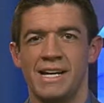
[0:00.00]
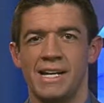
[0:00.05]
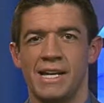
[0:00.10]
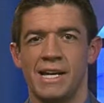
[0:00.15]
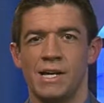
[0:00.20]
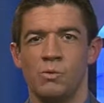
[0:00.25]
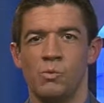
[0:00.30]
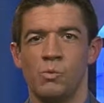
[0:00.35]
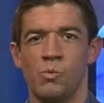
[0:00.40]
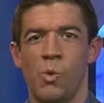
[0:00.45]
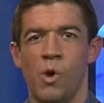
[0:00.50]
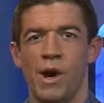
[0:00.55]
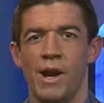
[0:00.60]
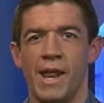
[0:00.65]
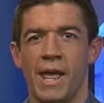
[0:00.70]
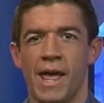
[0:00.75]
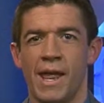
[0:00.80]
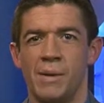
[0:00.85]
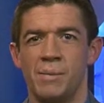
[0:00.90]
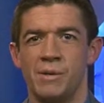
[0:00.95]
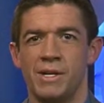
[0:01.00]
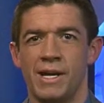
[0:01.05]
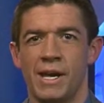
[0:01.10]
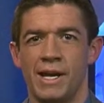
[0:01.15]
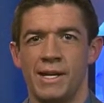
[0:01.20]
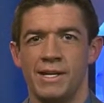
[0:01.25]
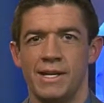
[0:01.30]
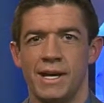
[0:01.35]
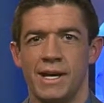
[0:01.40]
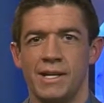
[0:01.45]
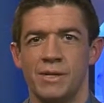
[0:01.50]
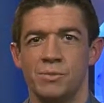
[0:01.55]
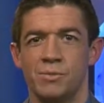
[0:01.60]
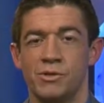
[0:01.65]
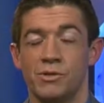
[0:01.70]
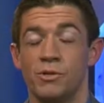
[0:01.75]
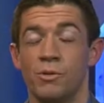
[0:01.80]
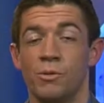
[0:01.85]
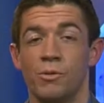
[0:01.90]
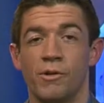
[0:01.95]
in one NBA game,
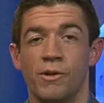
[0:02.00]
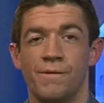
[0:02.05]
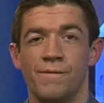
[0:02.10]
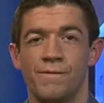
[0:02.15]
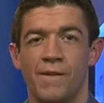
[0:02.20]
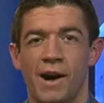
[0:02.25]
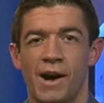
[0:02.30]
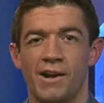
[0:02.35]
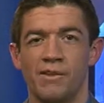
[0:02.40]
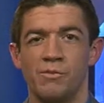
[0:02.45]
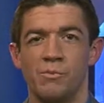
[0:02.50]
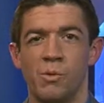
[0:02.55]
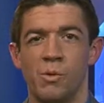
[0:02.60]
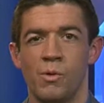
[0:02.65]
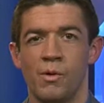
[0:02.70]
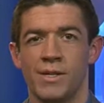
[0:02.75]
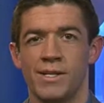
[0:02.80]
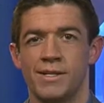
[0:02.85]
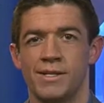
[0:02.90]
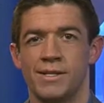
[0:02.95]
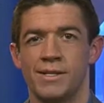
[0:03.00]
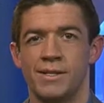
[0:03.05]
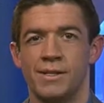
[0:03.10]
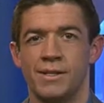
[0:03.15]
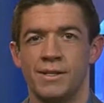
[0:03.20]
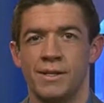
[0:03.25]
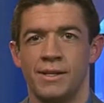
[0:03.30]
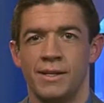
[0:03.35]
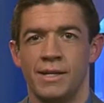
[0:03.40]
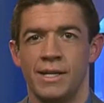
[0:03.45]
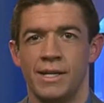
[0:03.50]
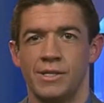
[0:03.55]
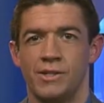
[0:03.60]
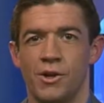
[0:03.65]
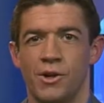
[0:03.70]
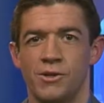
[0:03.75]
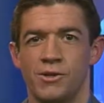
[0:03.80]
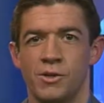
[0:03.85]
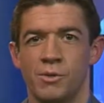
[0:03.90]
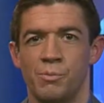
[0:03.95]
scoring five points. He has
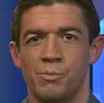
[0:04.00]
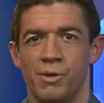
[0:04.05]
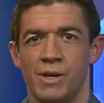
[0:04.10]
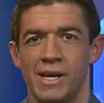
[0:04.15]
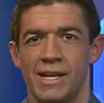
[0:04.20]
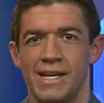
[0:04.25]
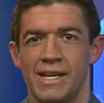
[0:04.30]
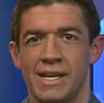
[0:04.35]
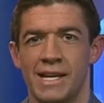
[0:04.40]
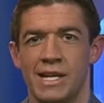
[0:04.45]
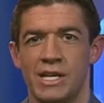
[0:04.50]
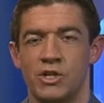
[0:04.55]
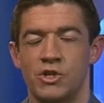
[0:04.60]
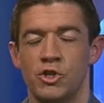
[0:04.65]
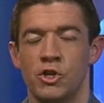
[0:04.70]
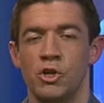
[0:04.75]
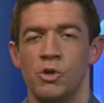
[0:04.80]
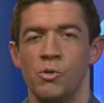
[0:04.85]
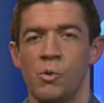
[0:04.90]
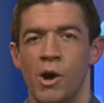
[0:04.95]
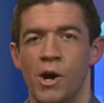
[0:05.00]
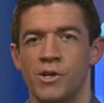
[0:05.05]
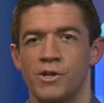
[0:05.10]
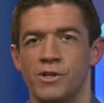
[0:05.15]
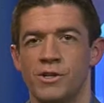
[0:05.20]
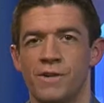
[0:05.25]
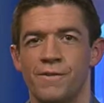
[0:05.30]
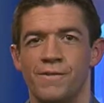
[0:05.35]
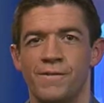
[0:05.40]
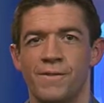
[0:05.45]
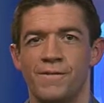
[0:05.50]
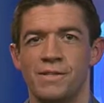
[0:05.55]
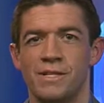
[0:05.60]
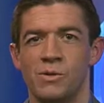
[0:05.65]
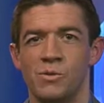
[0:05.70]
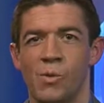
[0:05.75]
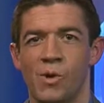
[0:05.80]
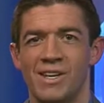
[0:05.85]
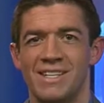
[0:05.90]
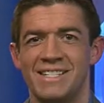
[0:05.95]
also played in
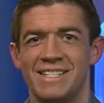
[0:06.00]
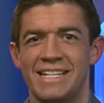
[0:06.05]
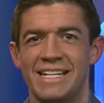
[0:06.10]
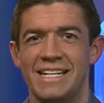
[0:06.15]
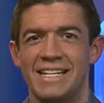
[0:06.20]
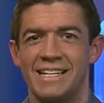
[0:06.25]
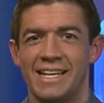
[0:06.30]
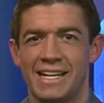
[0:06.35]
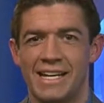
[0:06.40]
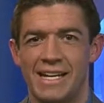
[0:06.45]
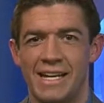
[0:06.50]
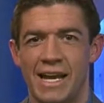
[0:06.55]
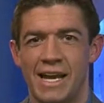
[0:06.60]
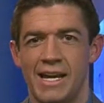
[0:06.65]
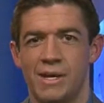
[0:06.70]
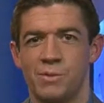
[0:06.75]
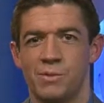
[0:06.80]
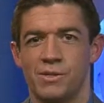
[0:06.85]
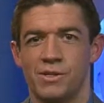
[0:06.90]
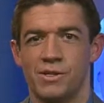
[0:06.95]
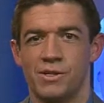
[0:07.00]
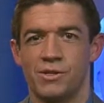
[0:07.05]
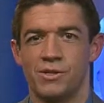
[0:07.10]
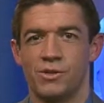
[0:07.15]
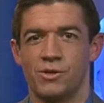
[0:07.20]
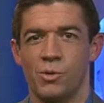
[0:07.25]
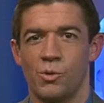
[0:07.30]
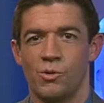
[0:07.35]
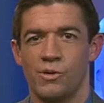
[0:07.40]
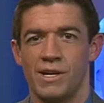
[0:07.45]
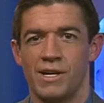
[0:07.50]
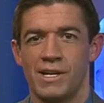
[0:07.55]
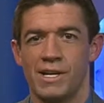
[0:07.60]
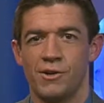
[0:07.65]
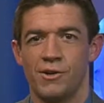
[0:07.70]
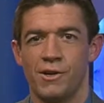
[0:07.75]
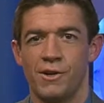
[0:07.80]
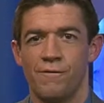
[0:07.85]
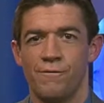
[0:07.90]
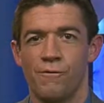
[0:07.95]
251 D League games, scoring
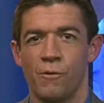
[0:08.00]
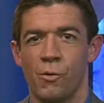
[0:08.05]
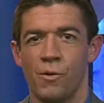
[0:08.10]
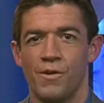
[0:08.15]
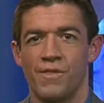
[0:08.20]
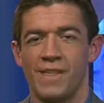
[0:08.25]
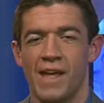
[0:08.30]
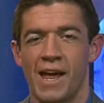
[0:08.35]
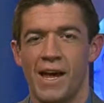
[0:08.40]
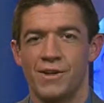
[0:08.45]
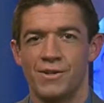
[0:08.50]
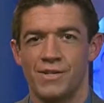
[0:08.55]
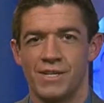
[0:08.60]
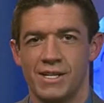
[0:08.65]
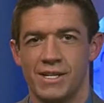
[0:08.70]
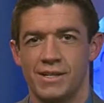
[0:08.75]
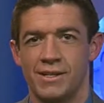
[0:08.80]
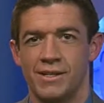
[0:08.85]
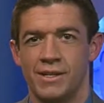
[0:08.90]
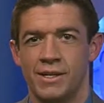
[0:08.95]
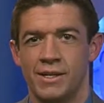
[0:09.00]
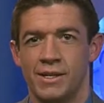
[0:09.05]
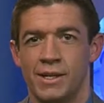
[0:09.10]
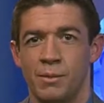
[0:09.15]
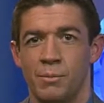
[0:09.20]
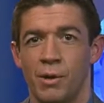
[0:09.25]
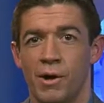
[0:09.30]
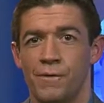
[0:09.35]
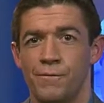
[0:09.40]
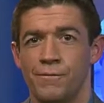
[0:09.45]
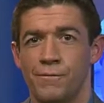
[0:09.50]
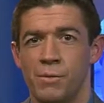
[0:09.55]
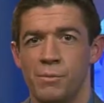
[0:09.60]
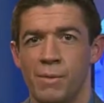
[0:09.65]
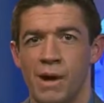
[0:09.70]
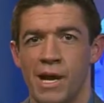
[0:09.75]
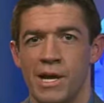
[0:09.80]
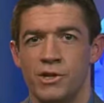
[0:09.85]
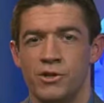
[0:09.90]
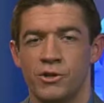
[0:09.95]
nearly 4,000. But for
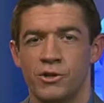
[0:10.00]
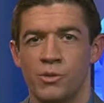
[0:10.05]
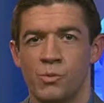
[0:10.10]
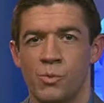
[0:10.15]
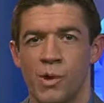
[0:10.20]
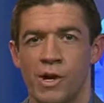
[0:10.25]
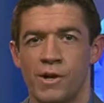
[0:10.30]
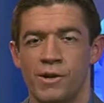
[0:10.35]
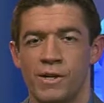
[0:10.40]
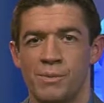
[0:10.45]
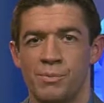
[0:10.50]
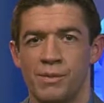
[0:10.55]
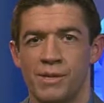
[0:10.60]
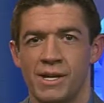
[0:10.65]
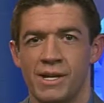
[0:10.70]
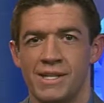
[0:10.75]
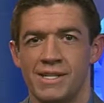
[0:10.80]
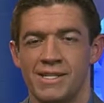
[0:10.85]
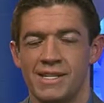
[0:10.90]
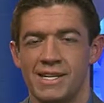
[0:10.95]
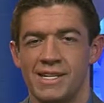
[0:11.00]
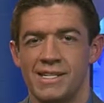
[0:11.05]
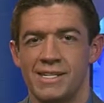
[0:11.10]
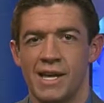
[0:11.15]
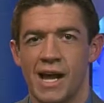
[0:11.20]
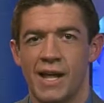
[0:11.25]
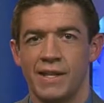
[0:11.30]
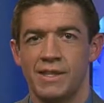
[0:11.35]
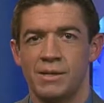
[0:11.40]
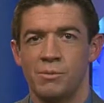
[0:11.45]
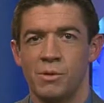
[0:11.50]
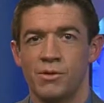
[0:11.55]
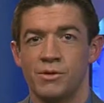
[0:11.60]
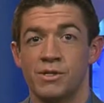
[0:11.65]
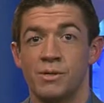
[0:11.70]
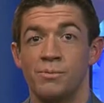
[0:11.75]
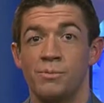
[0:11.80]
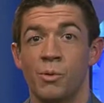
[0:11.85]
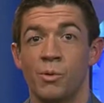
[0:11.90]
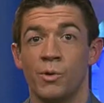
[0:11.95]
Major, where he plays is not the
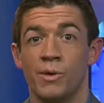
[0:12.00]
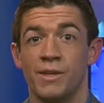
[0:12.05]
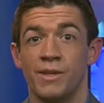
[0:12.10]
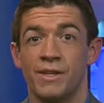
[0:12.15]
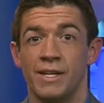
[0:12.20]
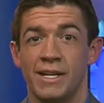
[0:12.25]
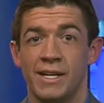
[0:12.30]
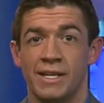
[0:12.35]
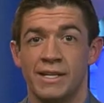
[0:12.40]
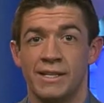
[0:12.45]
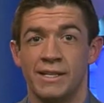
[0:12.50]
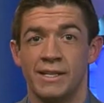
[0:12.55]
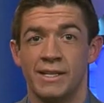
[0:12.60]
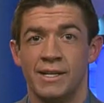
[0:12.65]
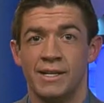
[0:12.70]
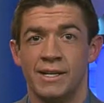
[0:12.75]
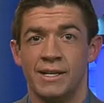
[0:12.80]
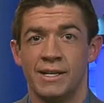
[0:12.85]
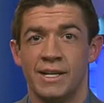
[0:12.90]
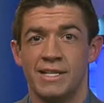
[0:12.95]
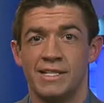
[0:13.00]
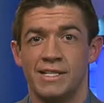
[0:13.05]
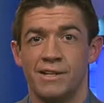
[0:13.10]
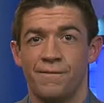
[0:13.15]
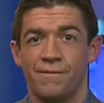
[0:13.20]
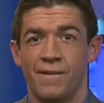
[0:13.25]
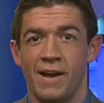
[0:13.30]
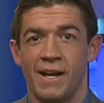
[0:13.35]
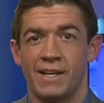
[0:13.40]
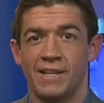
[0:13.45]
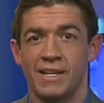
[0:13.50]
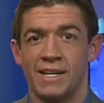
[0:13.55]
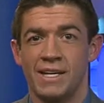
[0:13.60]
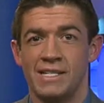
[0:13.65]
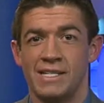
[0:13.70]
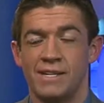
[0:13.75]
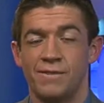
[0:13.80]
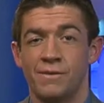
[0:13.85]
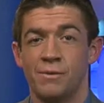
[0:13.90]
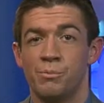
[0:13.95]
most important thing. It's the fact that
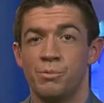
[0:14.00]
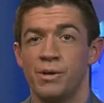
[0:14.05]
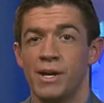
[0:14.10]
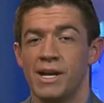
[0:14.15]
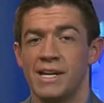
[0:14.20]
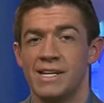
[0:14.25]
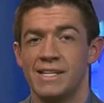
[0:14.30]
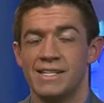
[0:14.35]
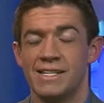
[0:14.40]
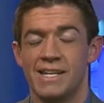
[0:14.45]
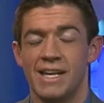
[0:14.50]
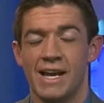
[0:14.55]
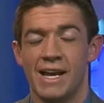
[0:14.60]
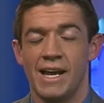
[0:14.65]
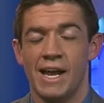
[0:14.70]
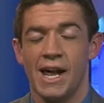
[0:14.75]
he's even playing today